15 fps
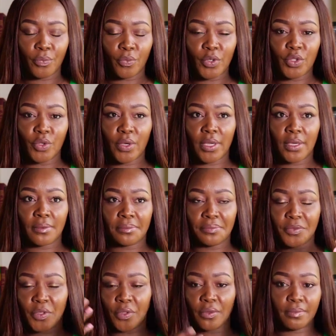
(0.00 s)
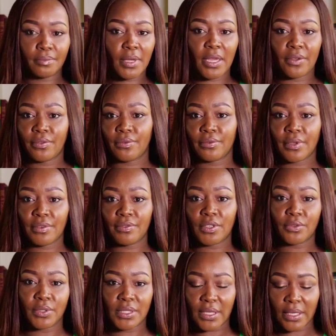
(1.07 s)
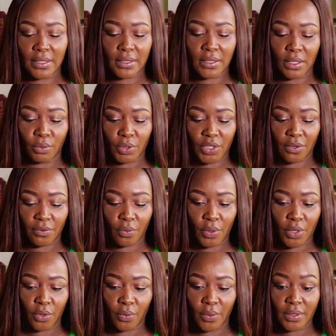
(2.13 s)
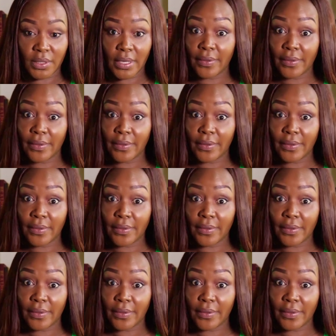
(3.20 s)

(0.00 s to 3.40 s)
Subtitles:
which you can, have it resized in whichever way you want,